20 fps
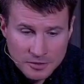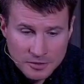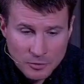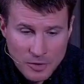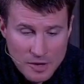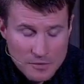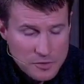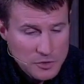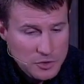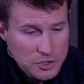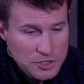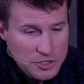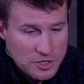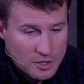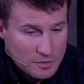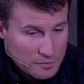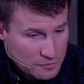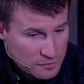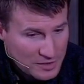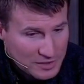refugees
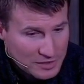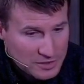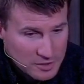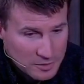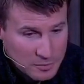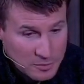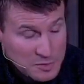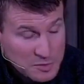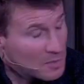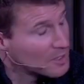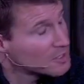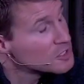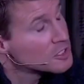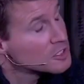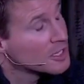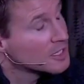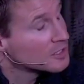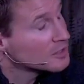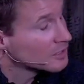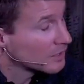are victims, much
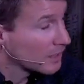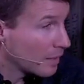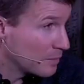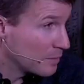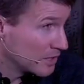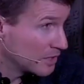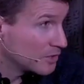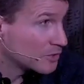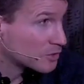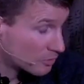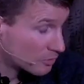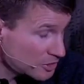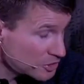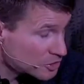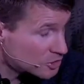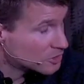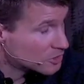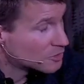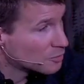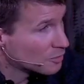like the Lebanese
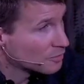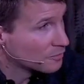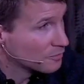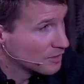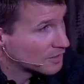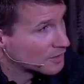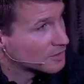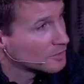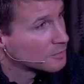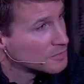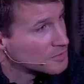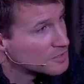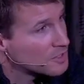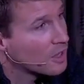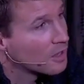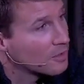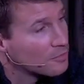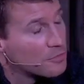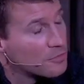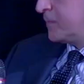Christians were victims of the